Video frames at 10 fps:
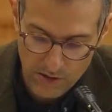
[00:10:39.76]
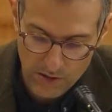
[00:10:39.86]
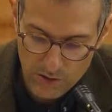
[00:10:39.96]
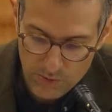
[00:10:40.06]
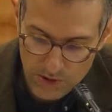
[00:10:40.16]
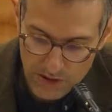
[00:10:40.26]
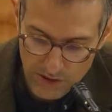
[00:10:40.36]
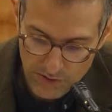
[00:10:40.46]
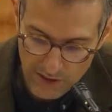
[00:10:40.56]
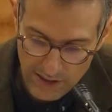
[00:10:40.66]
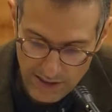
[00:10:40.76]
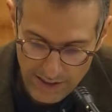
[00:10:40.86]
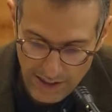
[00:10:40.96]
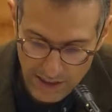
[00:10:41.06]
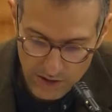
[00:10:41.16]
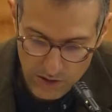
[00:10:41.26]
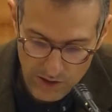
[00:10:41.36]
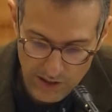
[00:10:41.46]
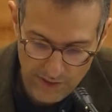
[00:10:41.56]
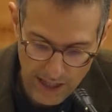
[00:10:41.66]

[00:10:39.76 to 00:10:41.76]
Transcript: Or to put it differently, the category of